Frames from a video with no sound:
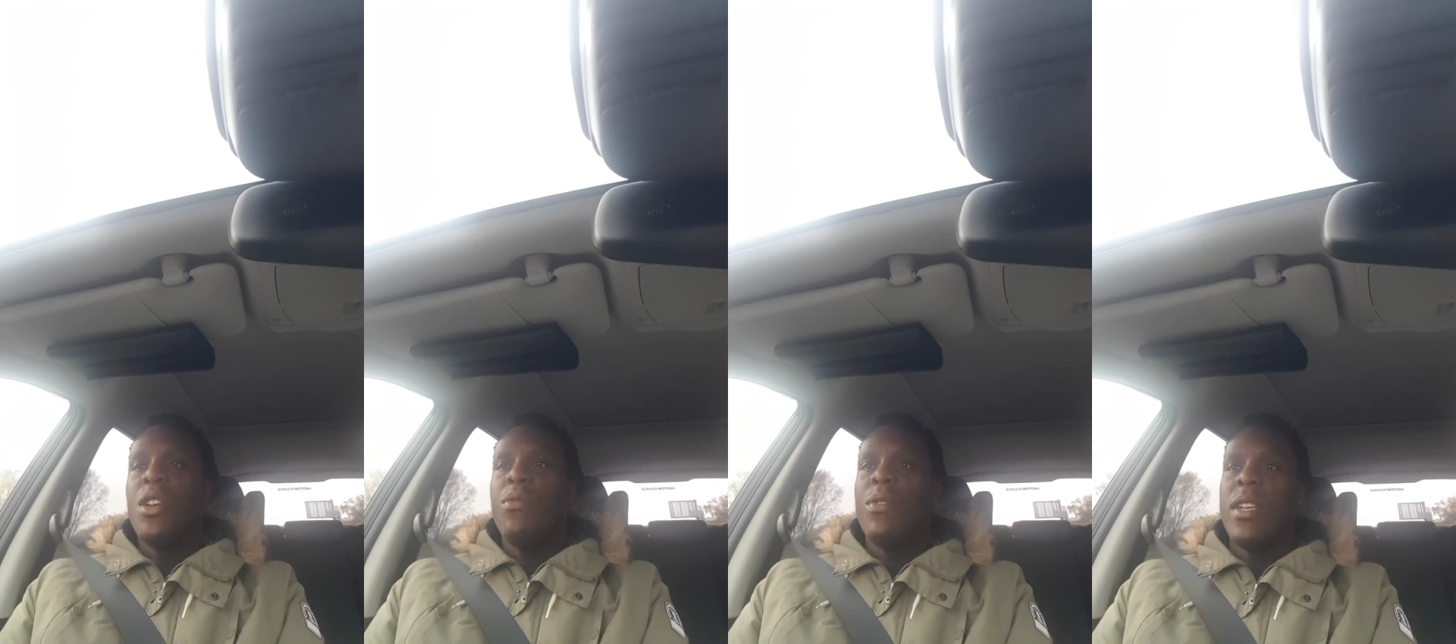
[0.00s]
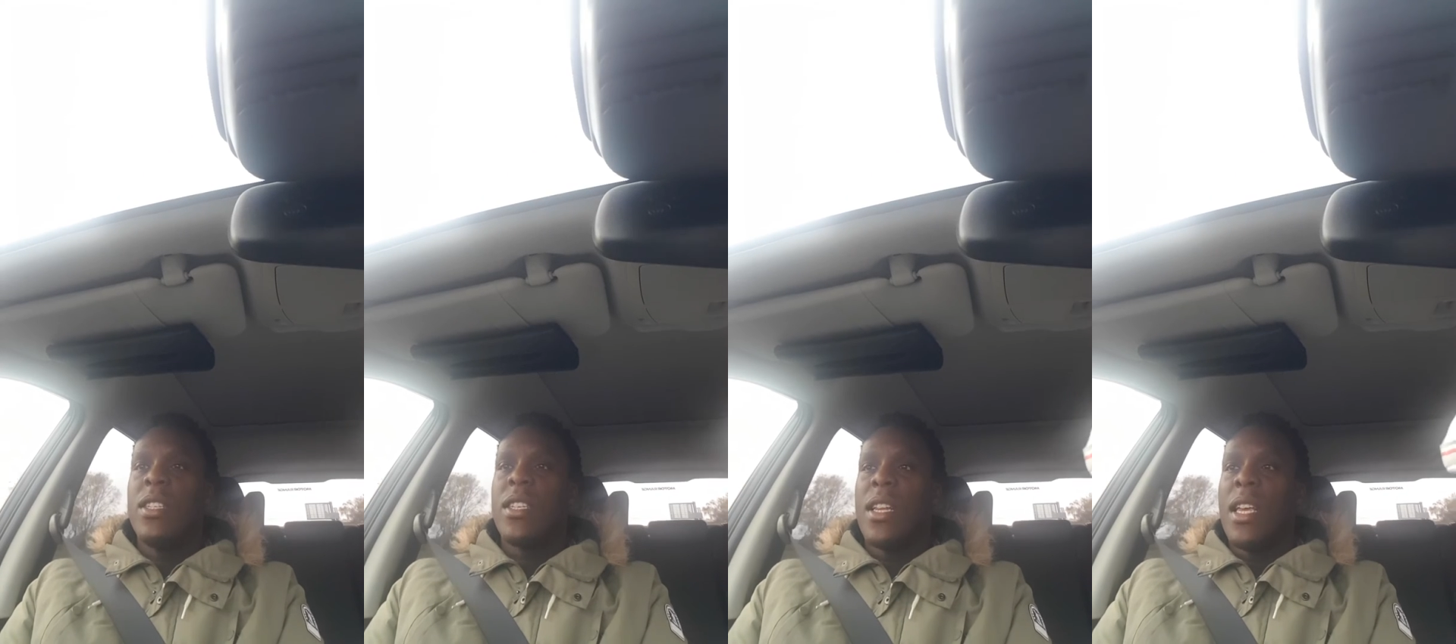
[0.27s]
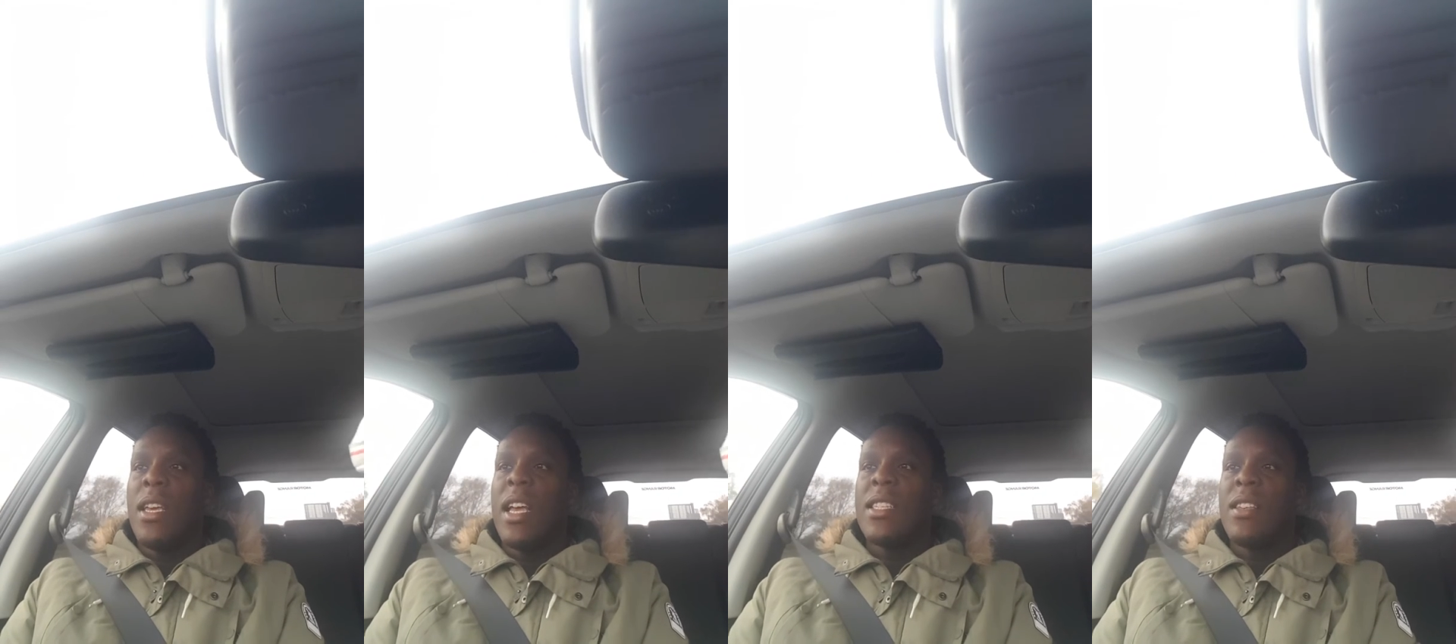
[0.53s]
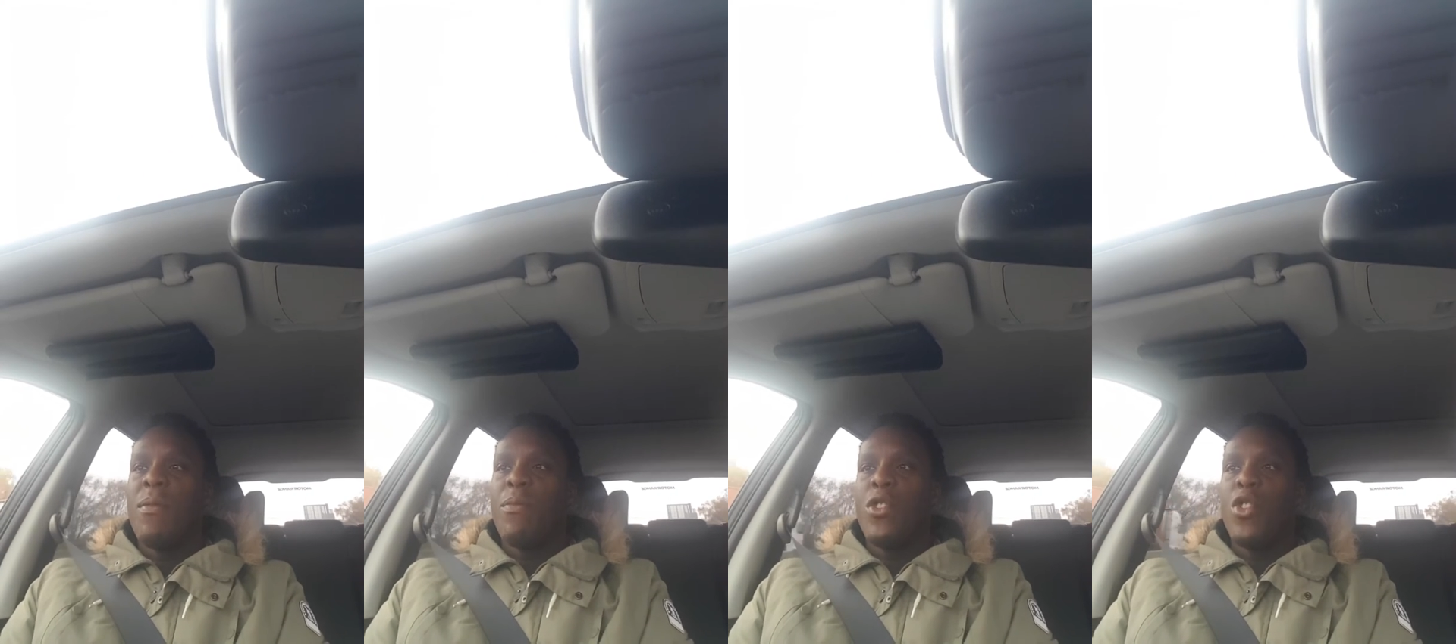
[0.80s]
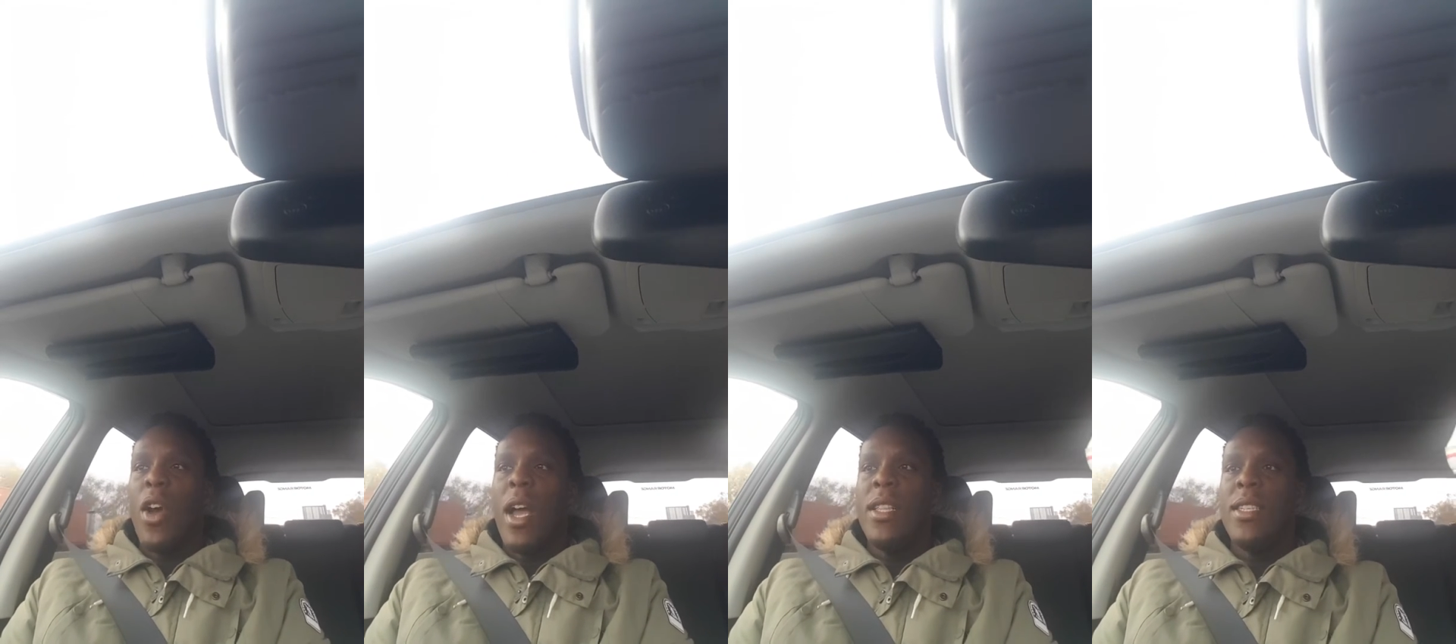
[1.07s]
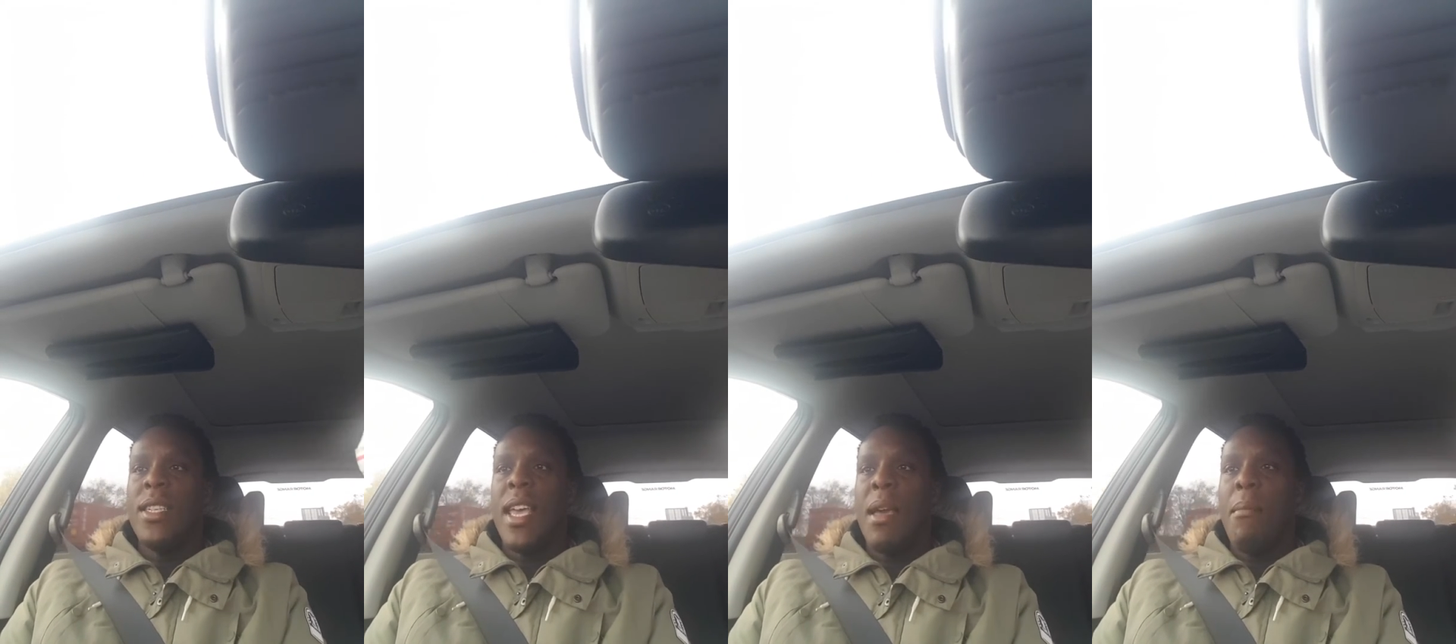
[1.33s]
on recently as I've
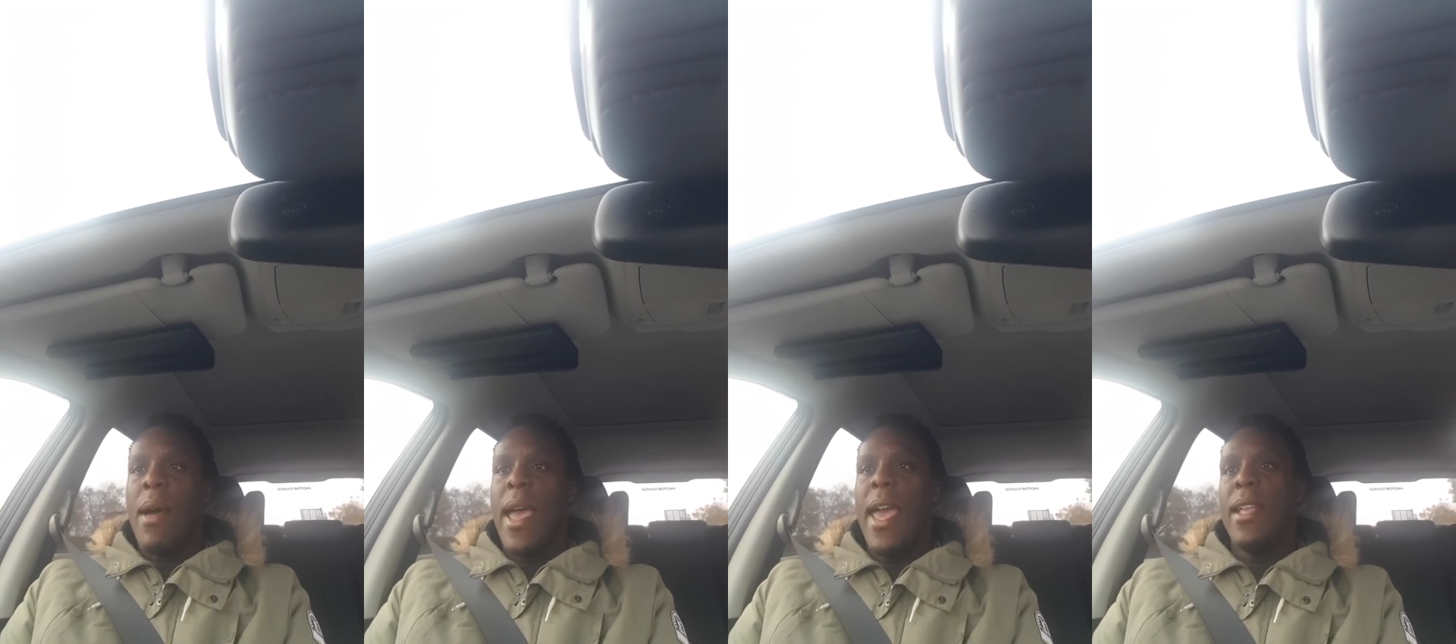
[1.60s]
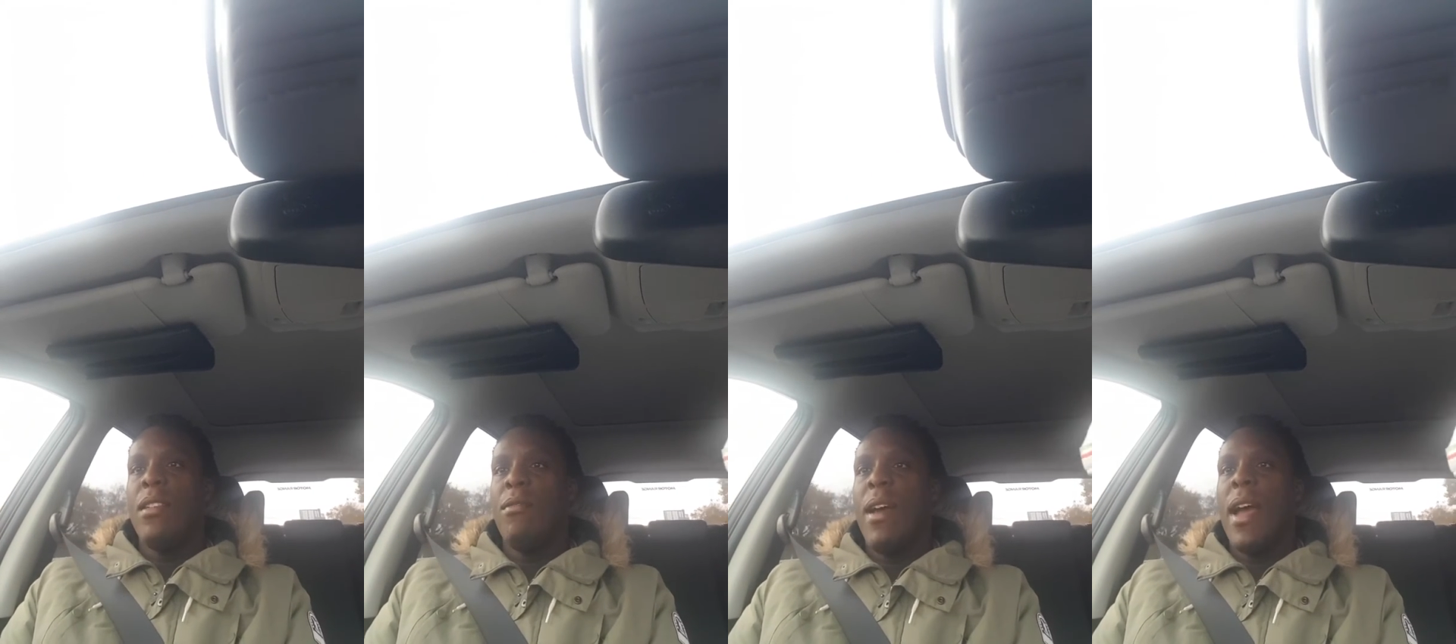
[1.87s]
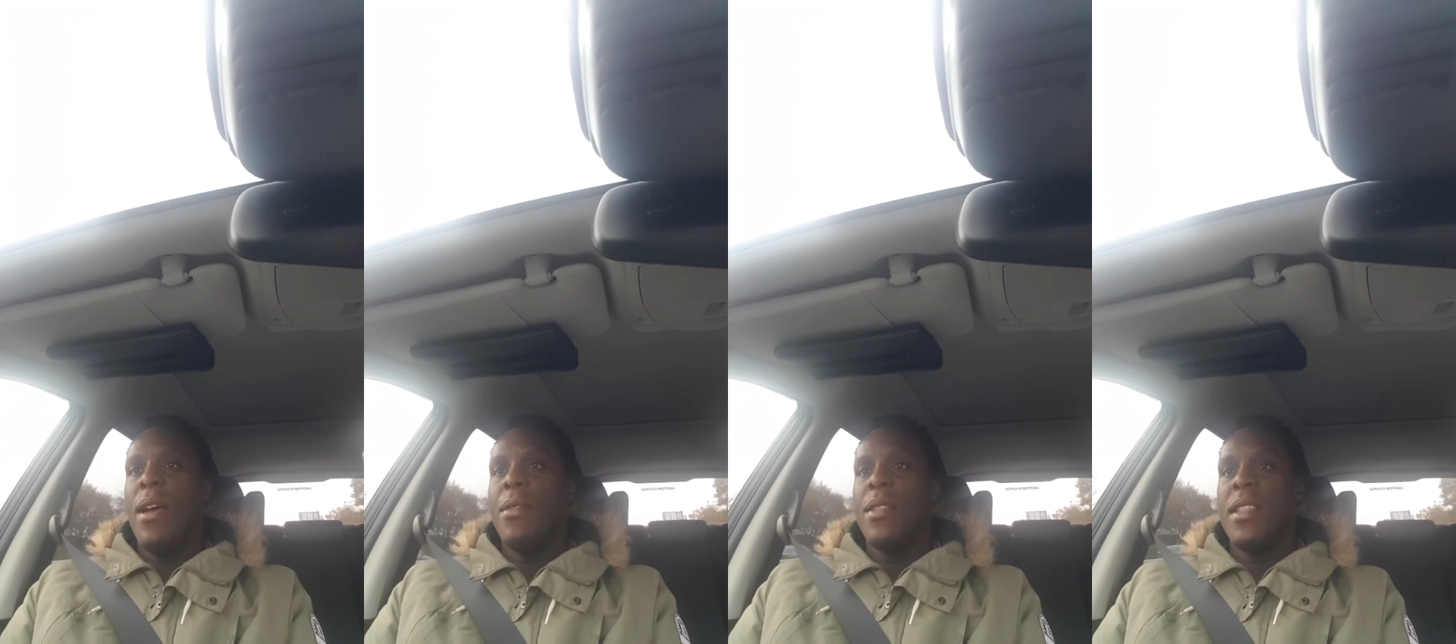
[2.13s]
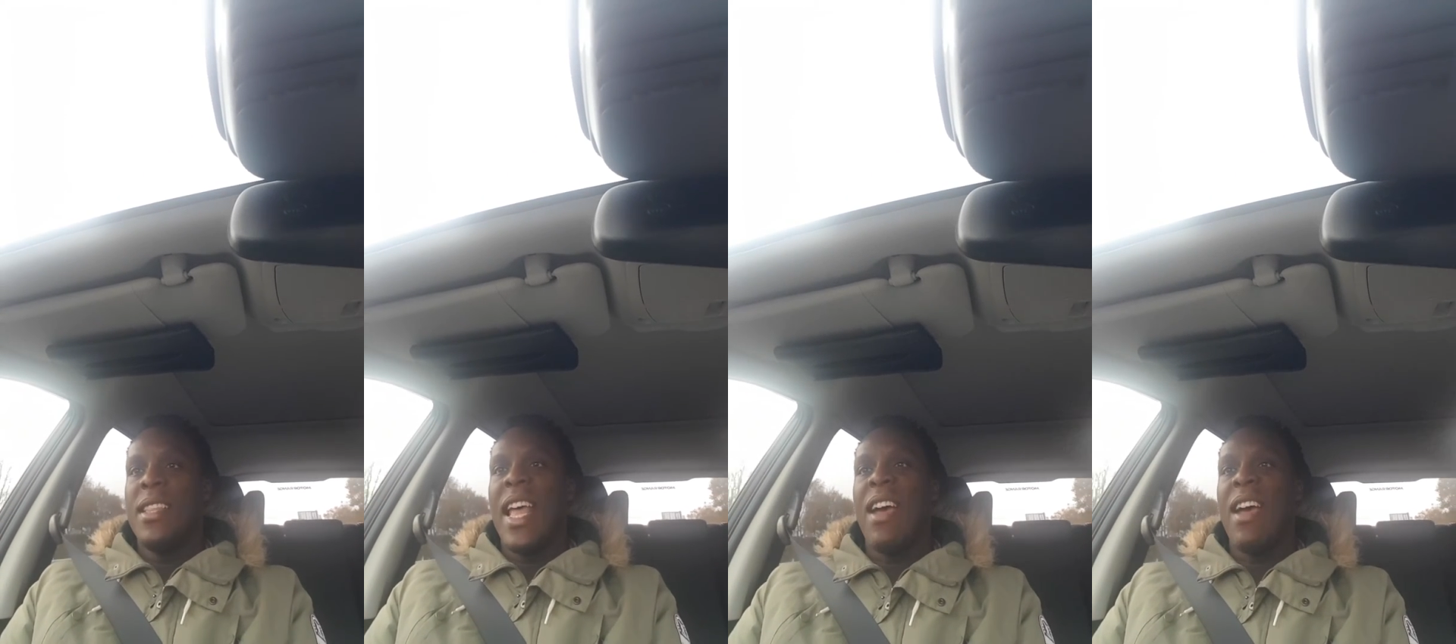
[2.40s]
tried to get my head around the